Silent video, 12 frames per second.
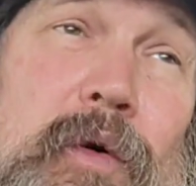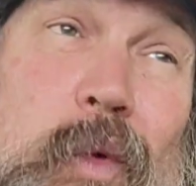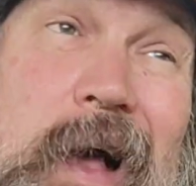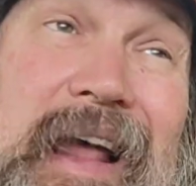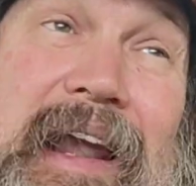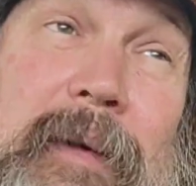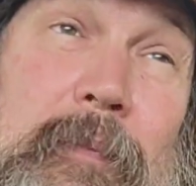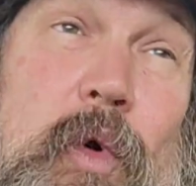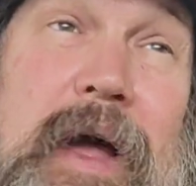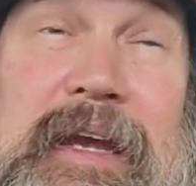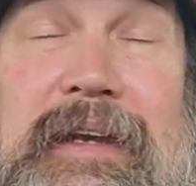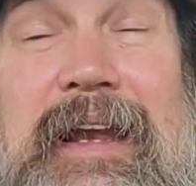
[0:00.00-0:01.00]
while I'm
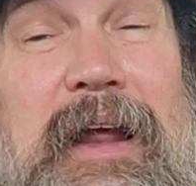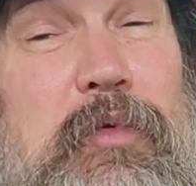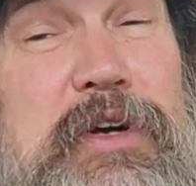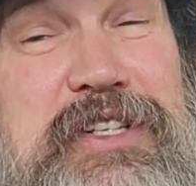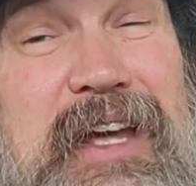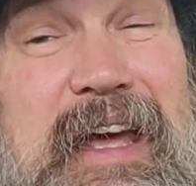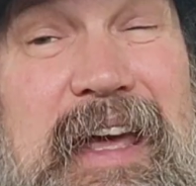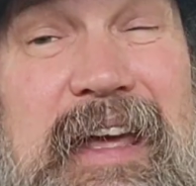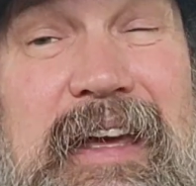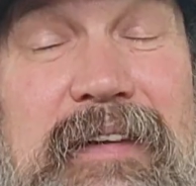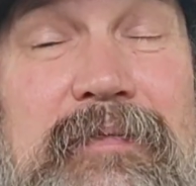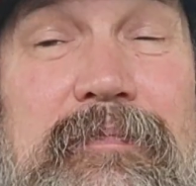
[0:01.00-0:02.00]
waiting, and I wish I
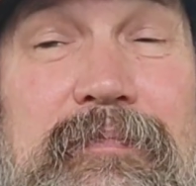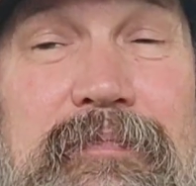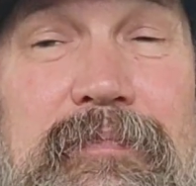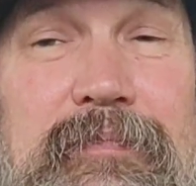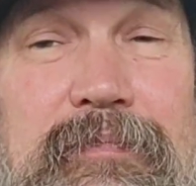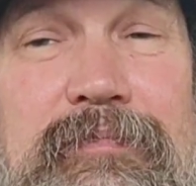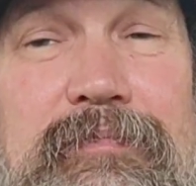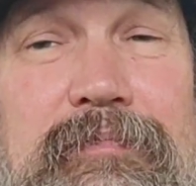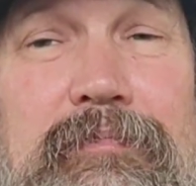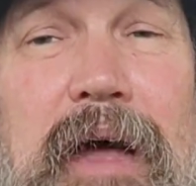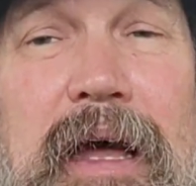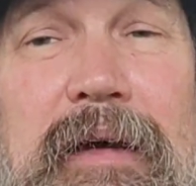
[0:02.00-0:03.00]
had
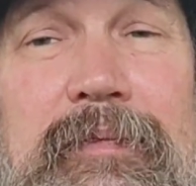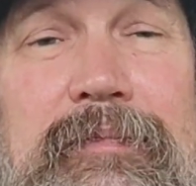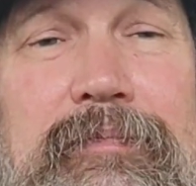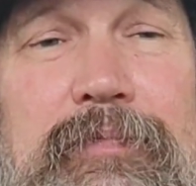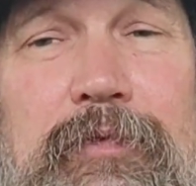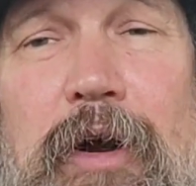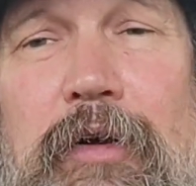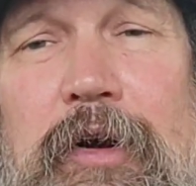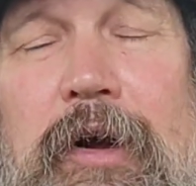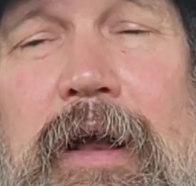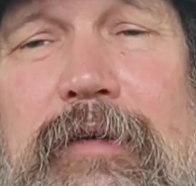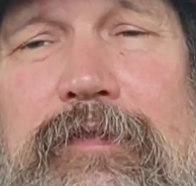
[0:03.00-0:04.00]
my
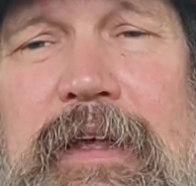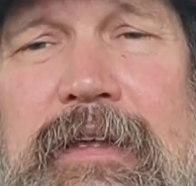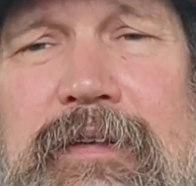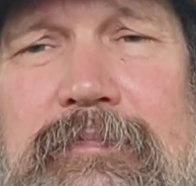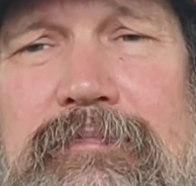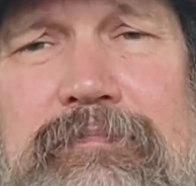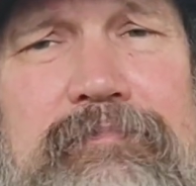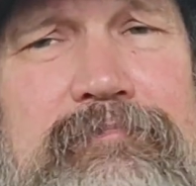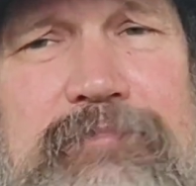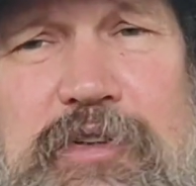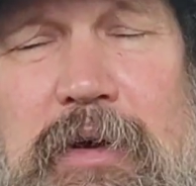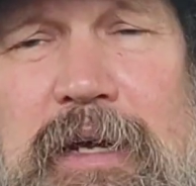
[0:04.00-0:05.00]
chronograph in
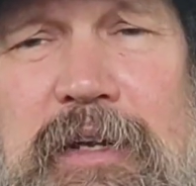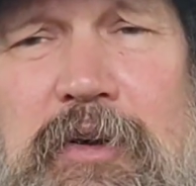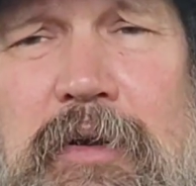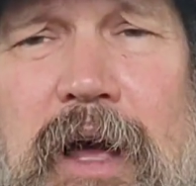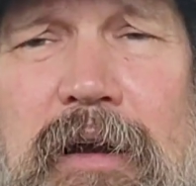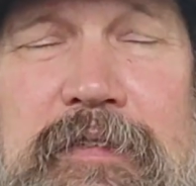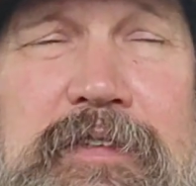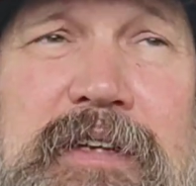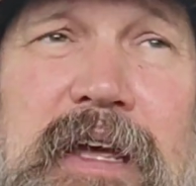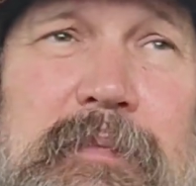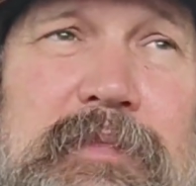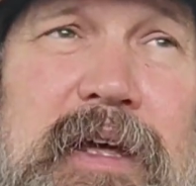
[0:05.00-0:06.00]
so I could do it all at the
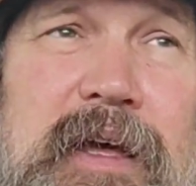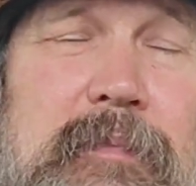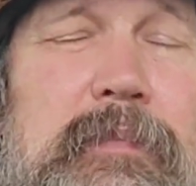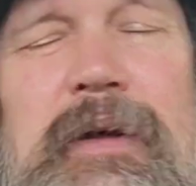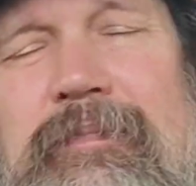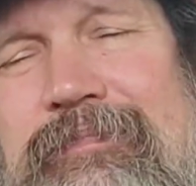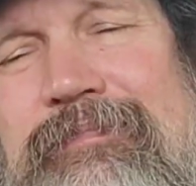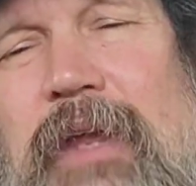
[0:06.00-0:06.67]
same time, but